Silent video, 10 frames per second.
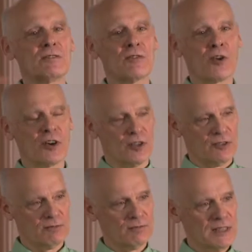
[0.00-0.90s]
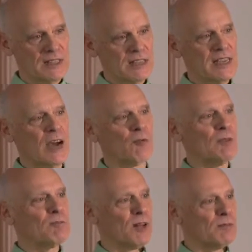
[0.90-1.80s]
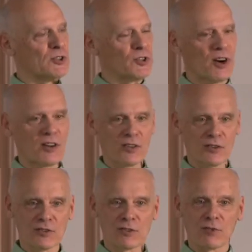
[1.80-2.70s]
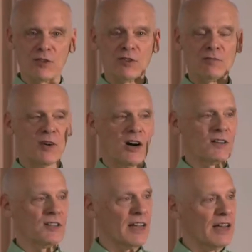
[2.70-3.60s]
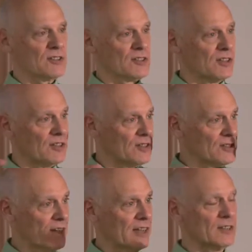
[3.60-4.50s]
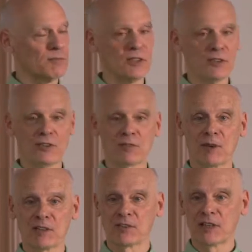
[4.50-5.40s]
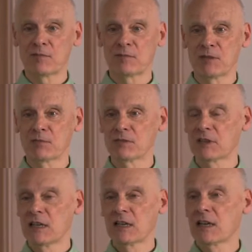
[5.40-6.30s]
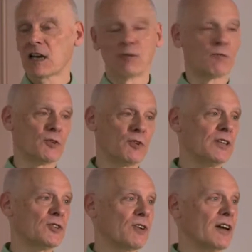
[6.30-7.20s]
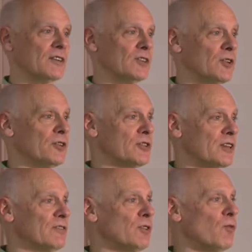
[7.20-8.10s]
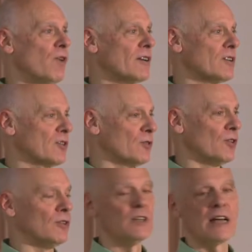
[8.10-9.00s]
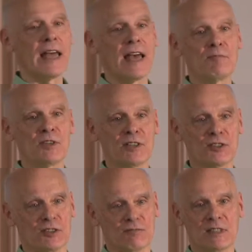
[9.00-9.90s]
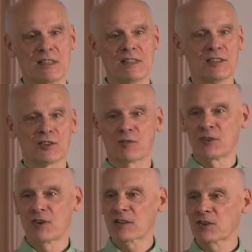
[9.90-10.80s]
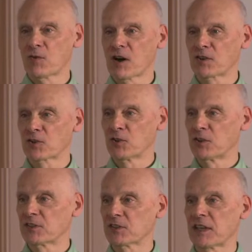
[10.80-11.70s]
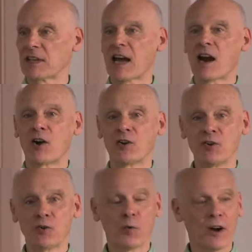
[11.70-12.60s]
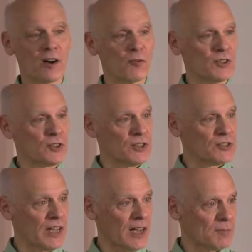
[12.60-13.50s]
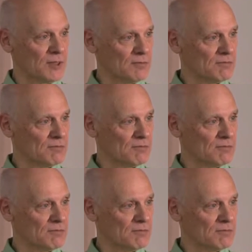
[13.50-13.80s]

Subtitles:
for you. And we publish articles, we do podcasts that are designed to be used by the lay people. And what we're really trying to do is give you water-cooled ammunition. So when you're at the water cooling, say, are you aware of what's just happened?